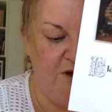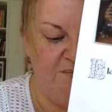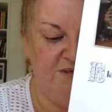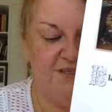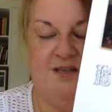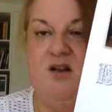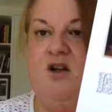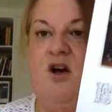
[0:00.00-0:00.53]
just
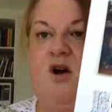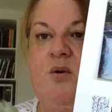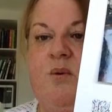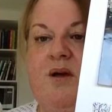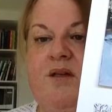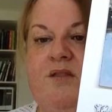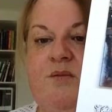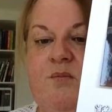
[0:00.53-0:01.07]
going to go
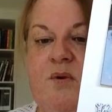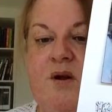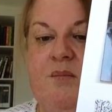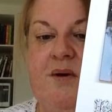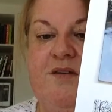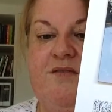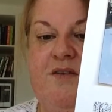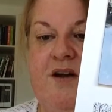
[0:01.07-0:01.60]
with one of
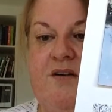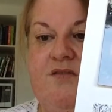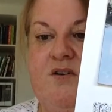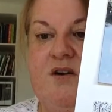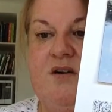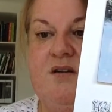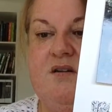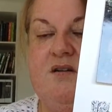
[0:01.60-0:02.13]
my
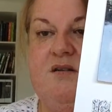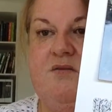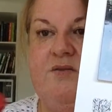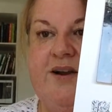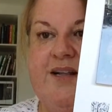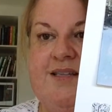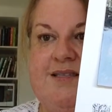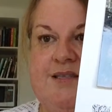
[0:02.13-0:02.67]
favourite
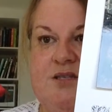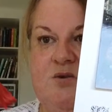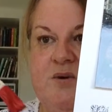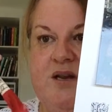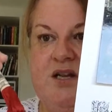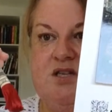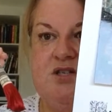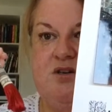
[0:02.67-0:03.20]
reds, the
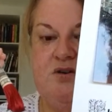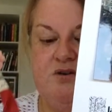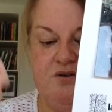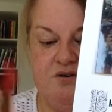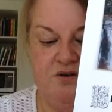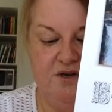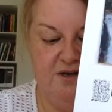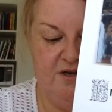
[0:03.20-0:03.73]
22.
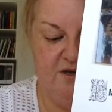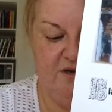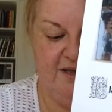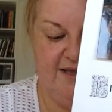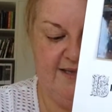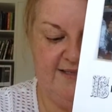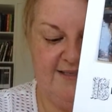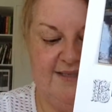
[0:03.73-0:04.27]

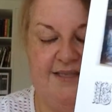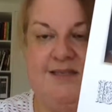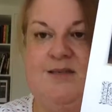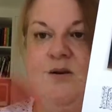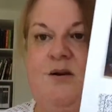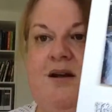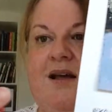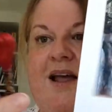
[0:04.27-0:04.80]
Is the
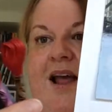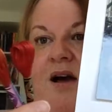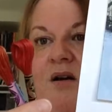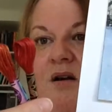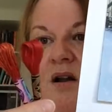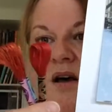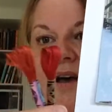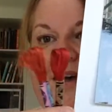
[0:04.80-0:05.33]
sort of
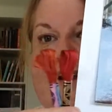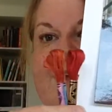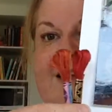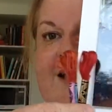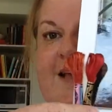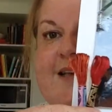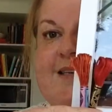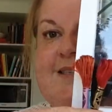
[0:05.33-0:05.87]
outline, I
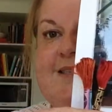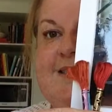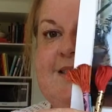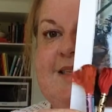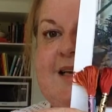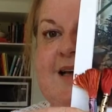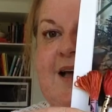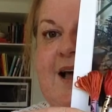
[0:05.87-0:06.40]
guess,
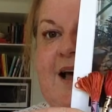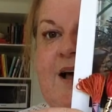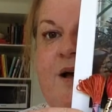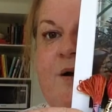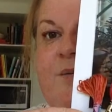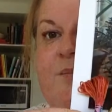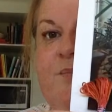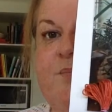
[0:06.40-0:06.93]

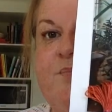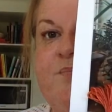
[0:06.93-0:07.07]
of